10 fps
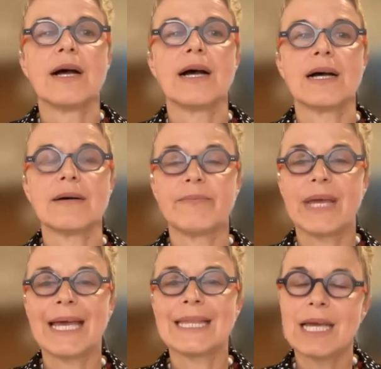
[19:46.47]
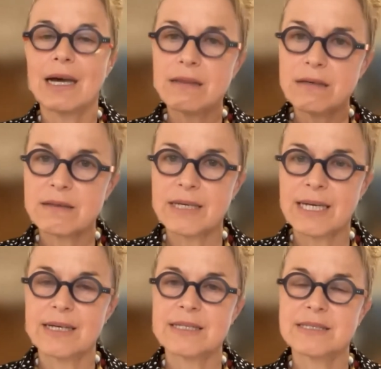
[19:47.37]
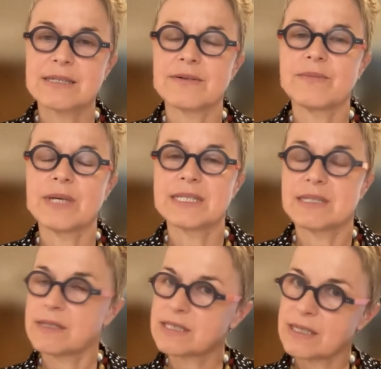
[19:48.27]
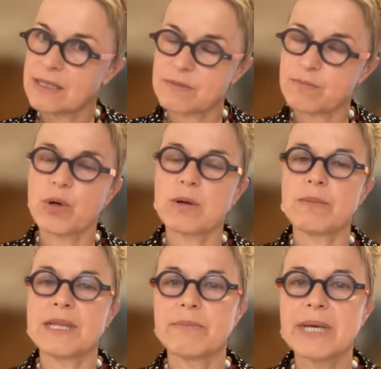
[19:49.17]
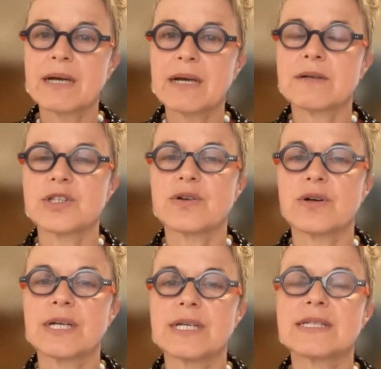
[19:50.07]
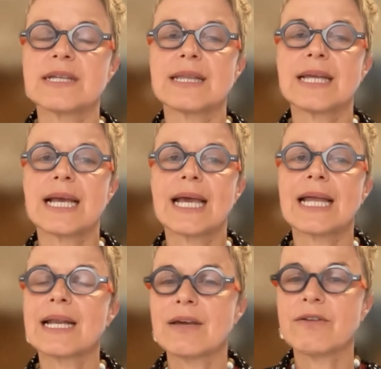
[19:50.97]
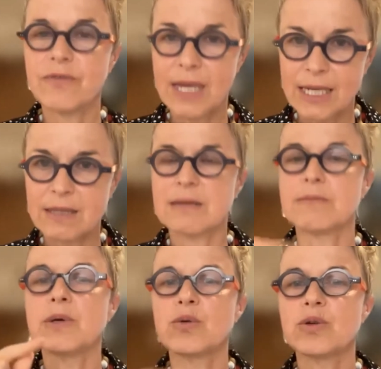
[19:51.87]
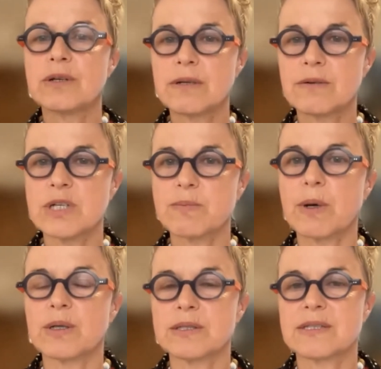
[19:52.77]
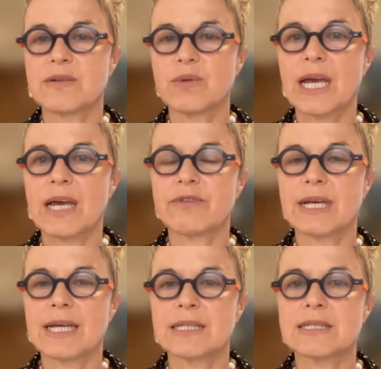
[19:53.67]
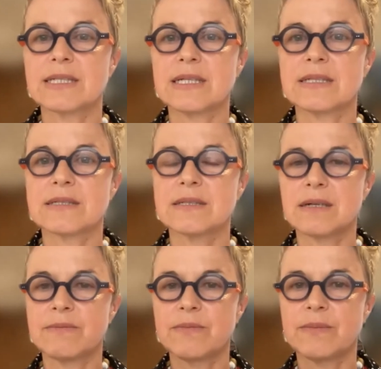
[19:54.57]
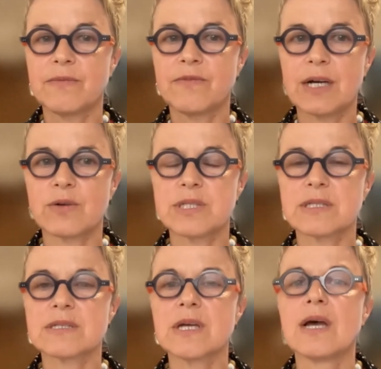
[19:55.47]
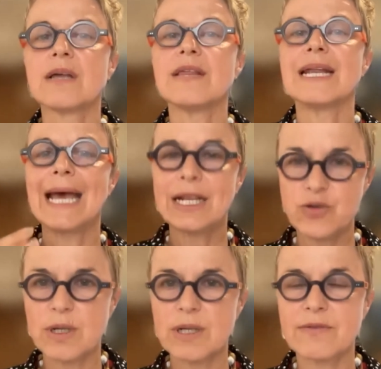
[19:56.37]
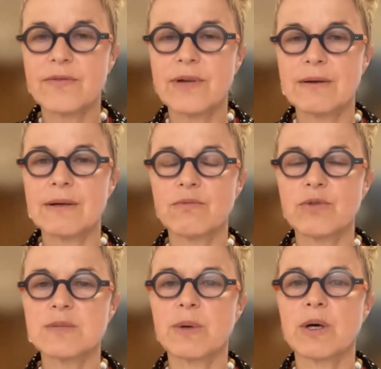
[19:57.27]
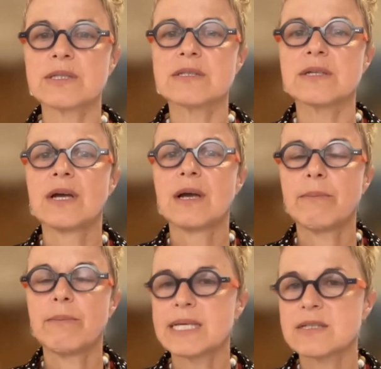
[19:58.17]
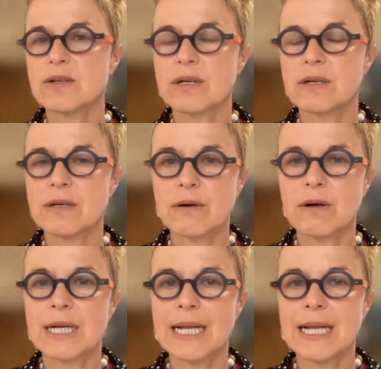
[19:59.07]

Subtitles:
And the other thing is probably the bigger concern, is that they can evade the immune response that we have against these viruses, the natural response based on a